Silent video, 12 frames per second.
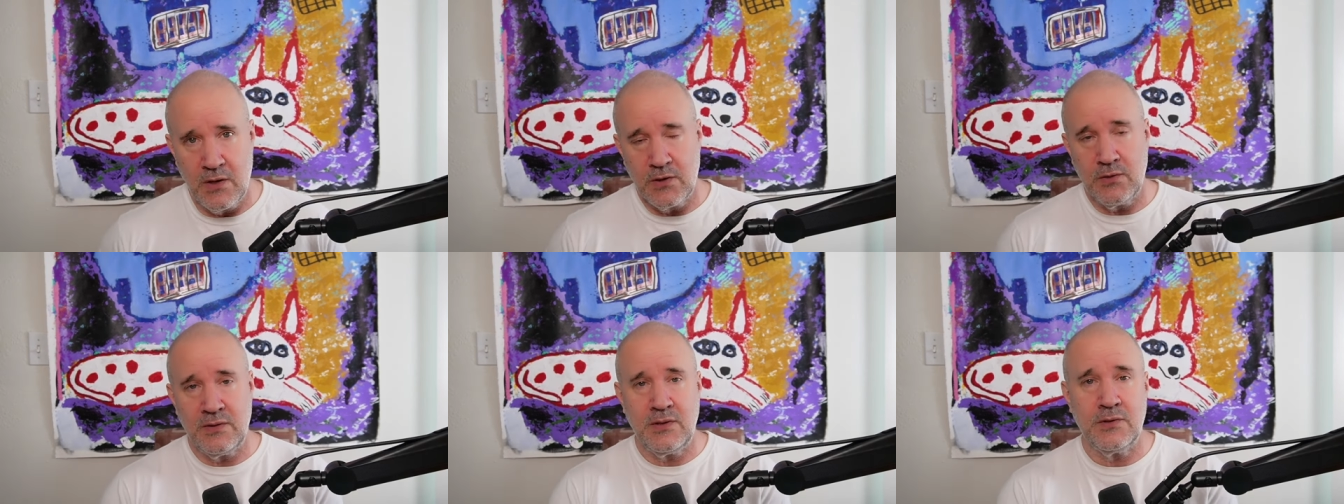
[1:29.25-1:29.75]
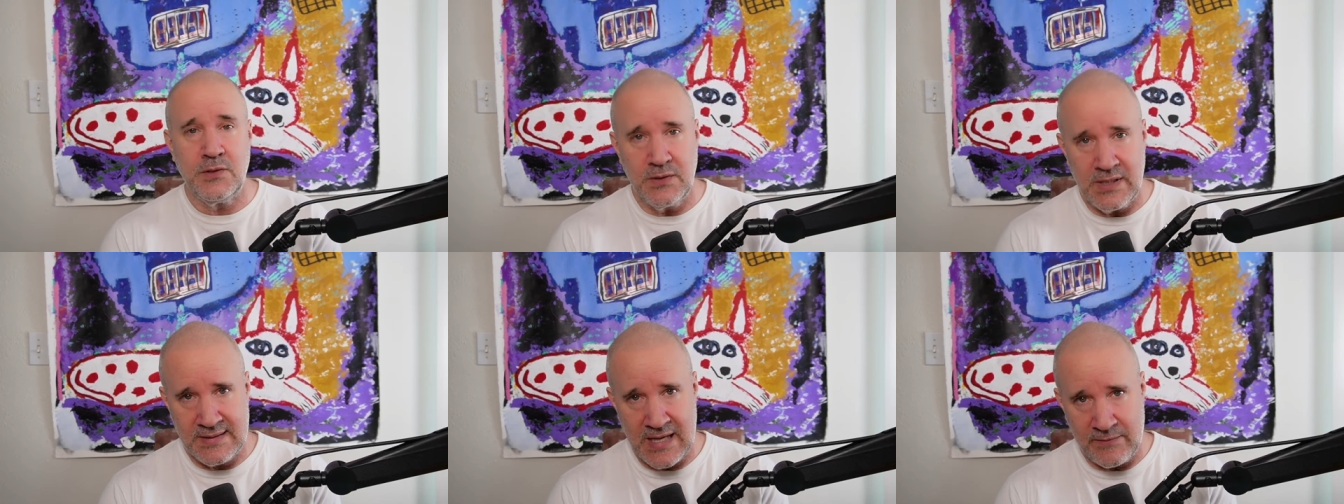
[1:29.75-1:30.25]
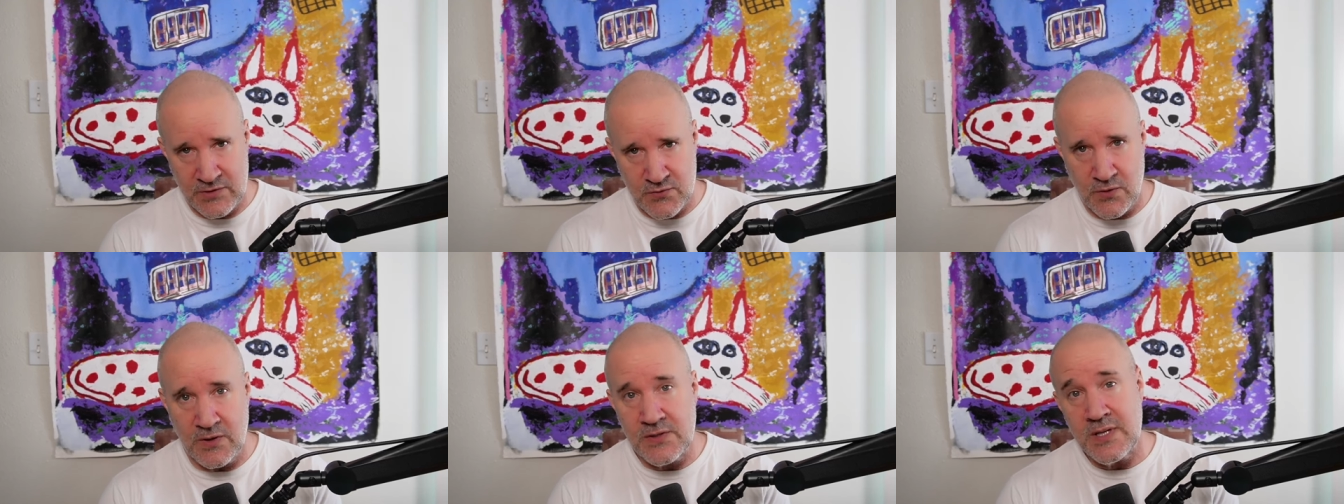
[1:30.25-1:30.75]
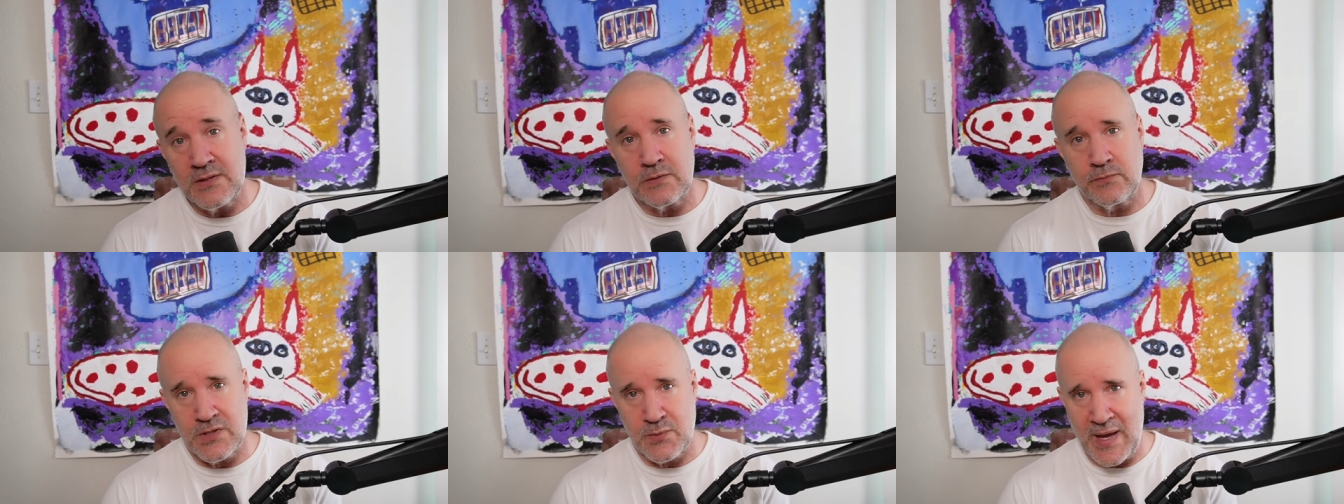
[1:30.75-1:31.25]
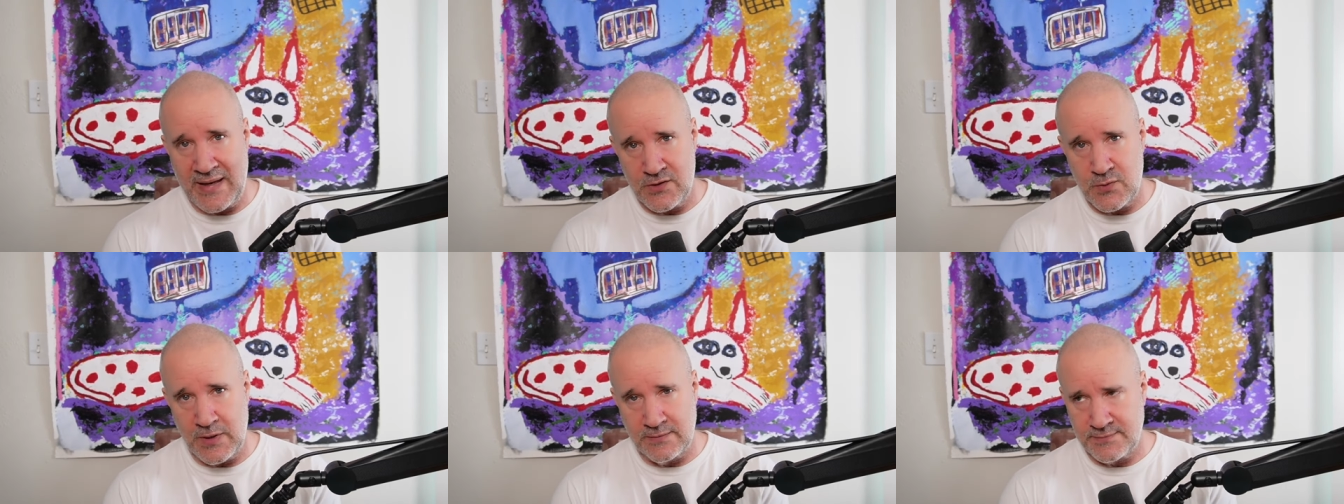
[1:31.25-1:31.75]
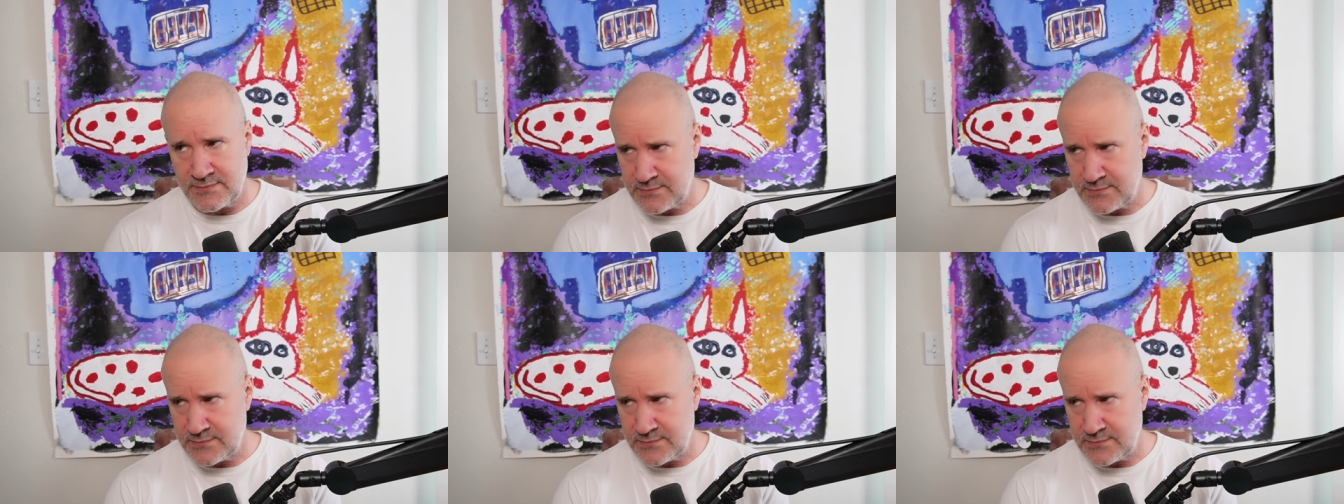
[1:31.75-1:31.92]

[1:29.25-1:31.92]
you, you do need to have a strong sense of risk management.